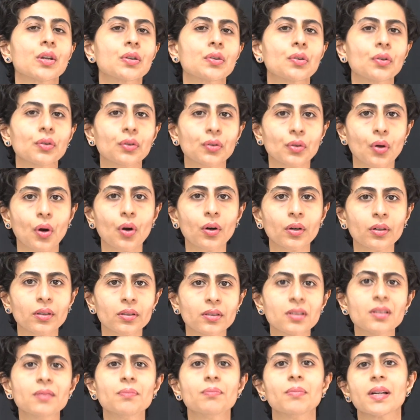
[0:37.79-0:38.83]
your
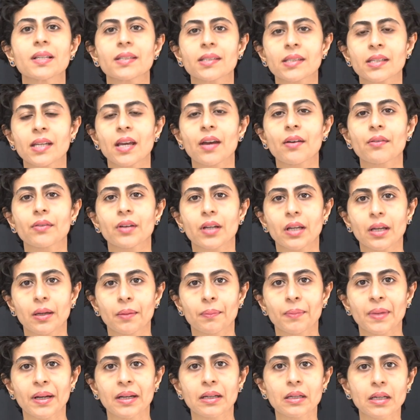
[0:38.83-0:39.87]
doctor must have
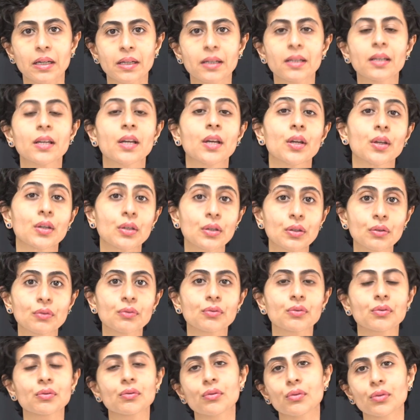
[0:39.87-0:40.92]
recommended
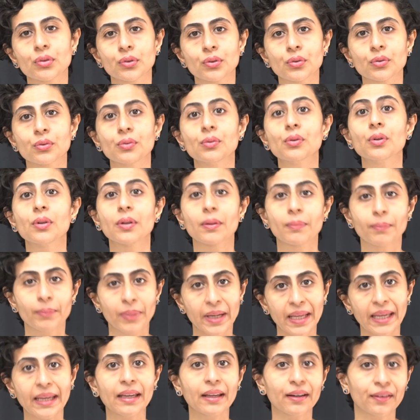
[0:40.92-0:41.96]
you to go through
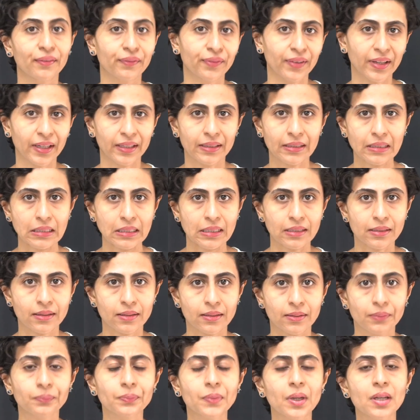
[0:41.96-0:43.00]
blink reflex
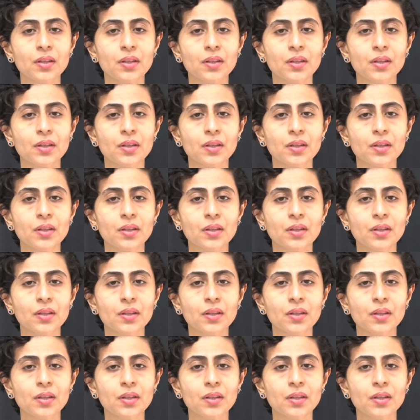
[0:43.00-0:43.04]
test.